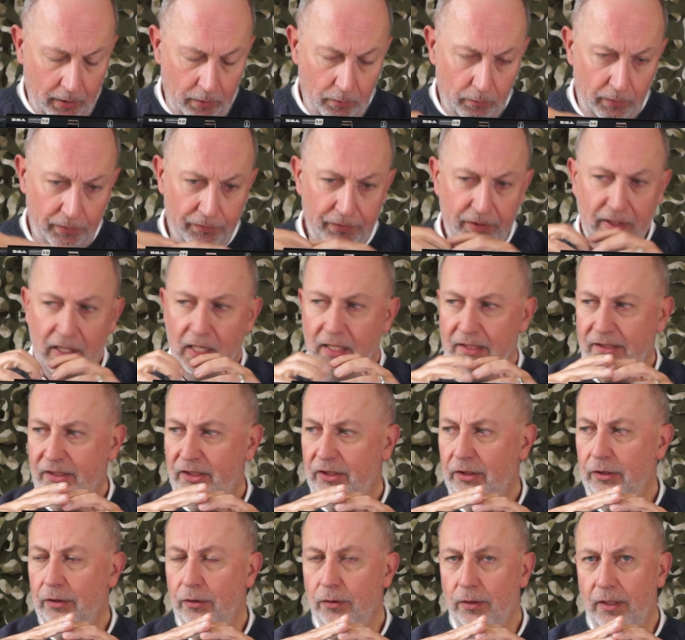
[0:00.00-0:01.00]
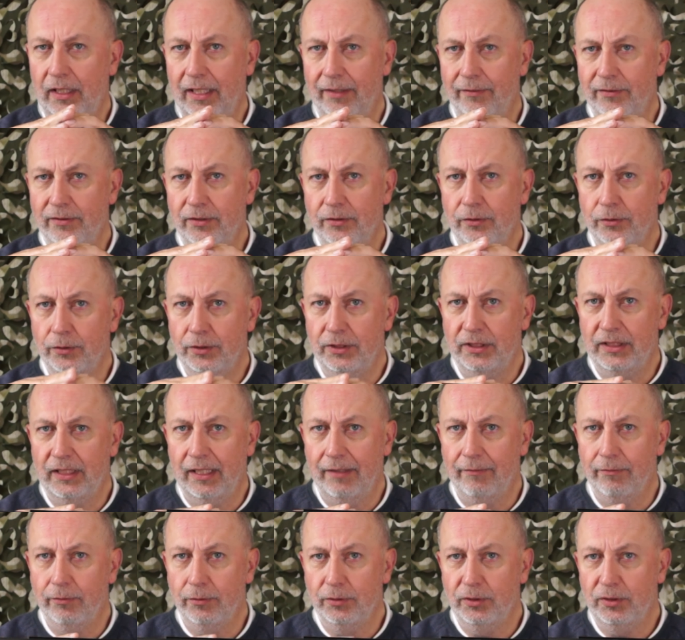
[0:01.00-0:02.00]
With regards to noise
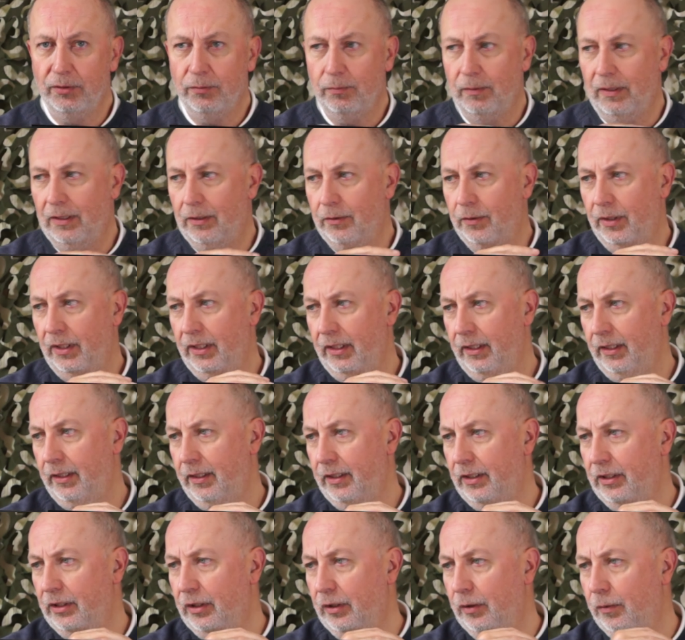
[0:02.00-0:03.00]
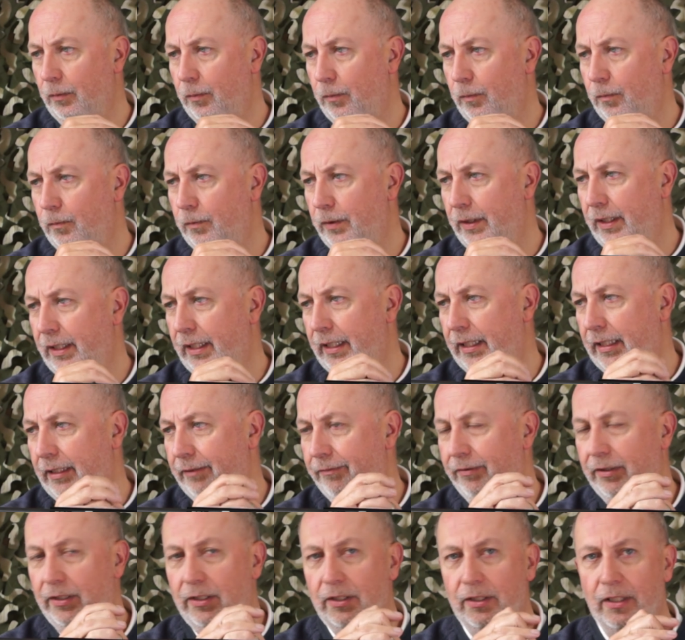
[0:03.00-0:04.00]
levels, well, you really,
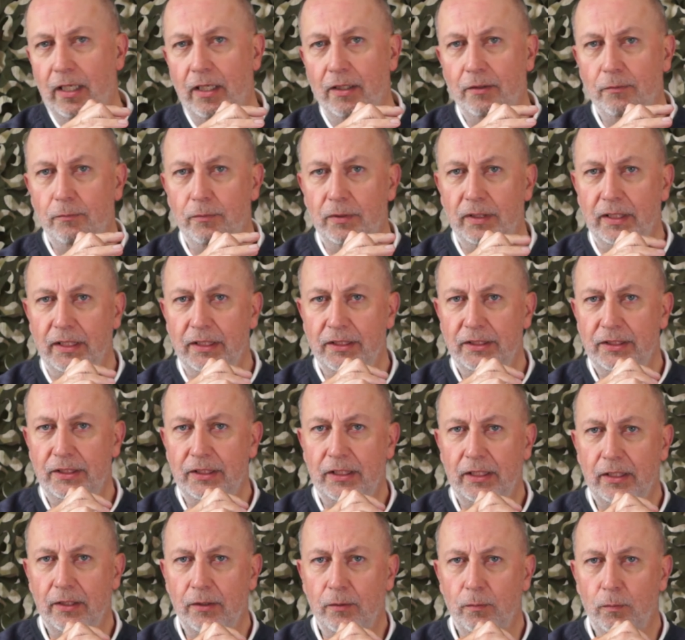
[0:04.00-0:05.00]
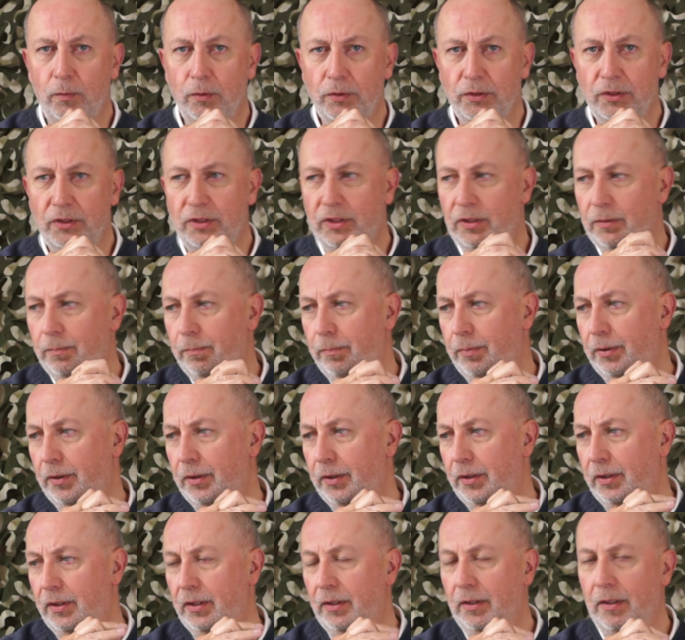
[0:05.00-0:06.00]
if you're going to hunt with this, you're going to want to
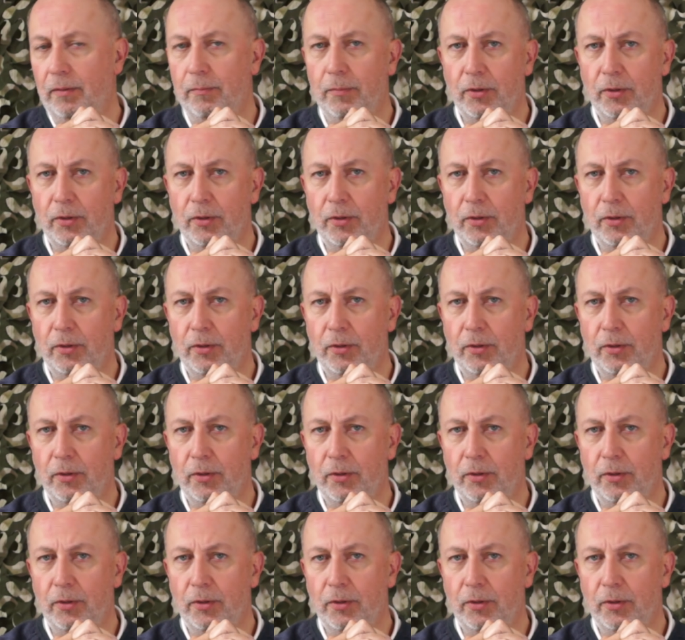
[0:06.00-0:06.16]
put a